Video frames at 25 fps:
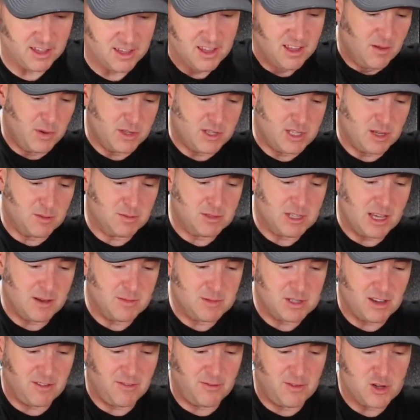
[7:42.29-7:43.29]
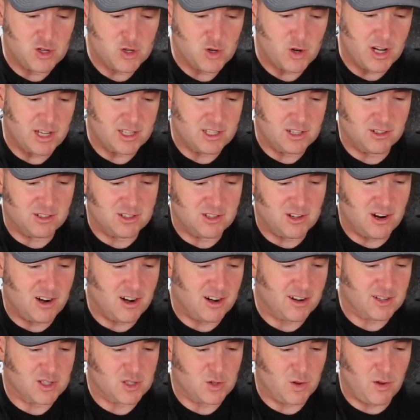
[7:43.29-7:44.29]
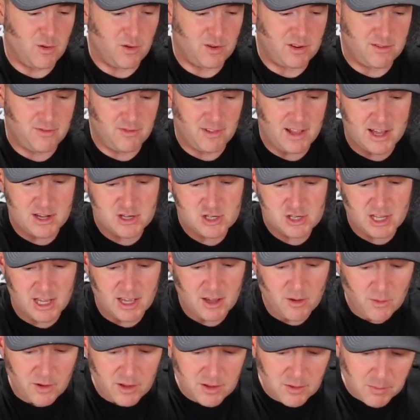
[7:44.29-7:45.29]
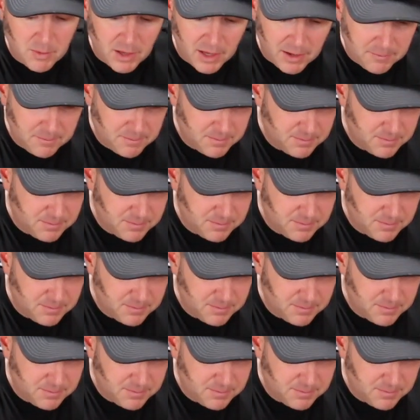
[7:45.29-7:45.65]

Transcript: But sometimes I fish right till dark, so I want a flashlight with me.